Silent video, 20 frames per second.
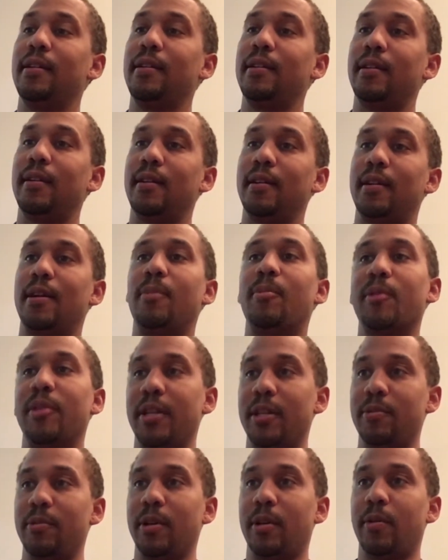A couple
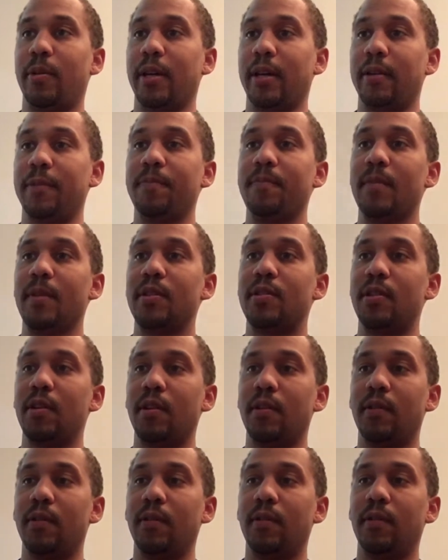things really quick.
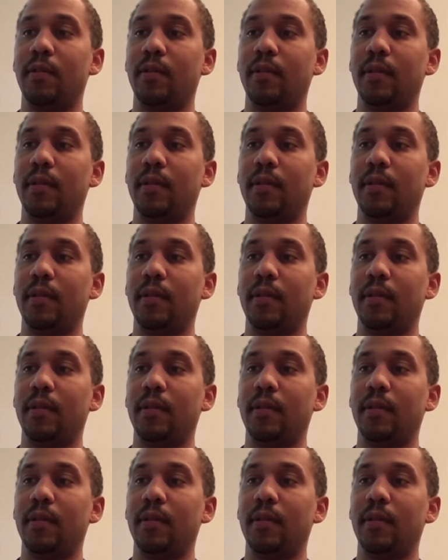So